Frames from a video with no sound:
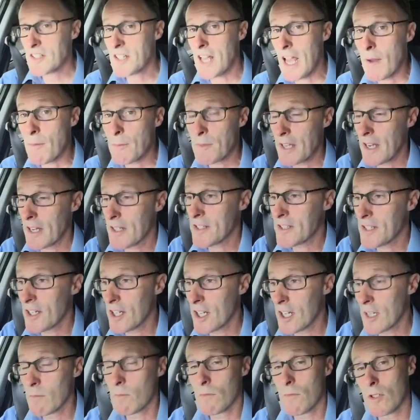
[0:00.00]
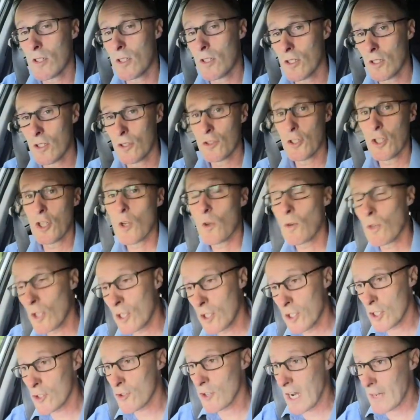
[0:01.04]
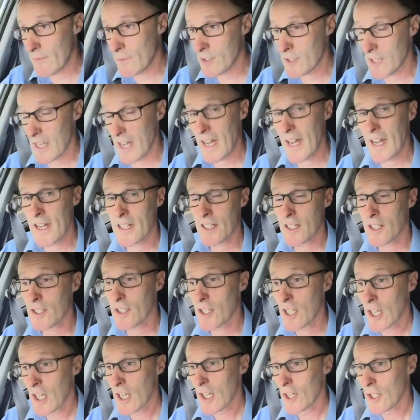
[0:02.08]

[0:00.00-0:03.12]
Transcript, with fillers: is aimed at um, new learner drivers and